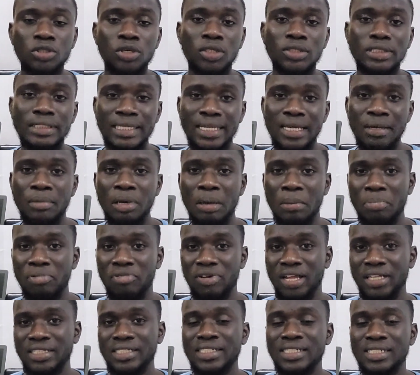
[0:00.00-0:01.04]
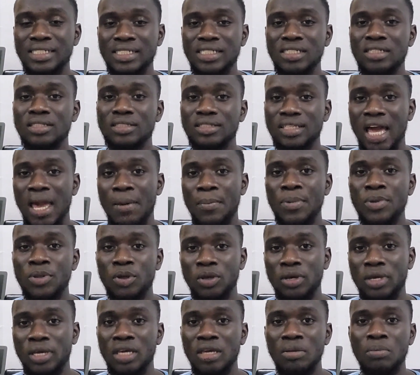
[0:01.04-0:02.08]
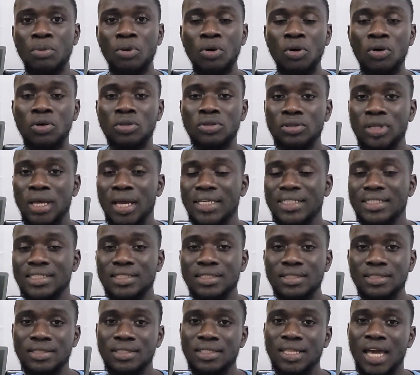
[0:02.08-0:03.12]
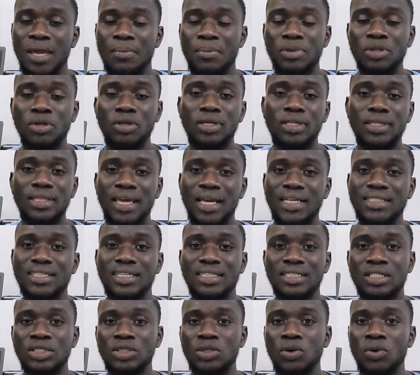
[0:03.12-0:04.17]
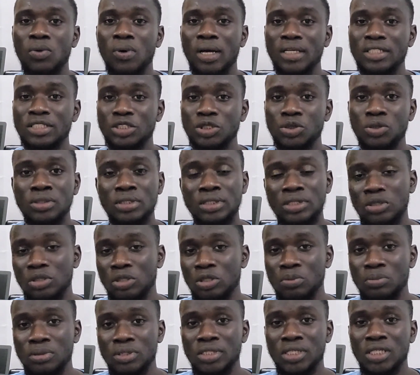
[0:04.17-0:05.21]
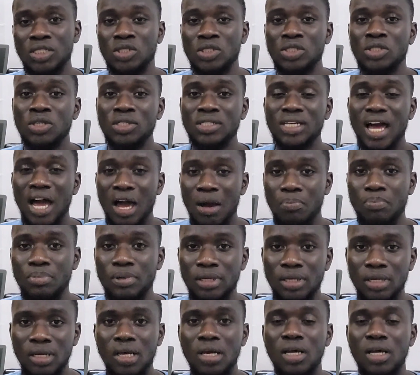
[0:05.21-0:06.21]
just learn by practicing and typing on your keyboard, typing on the text editor and showing it on your page and you're just happy.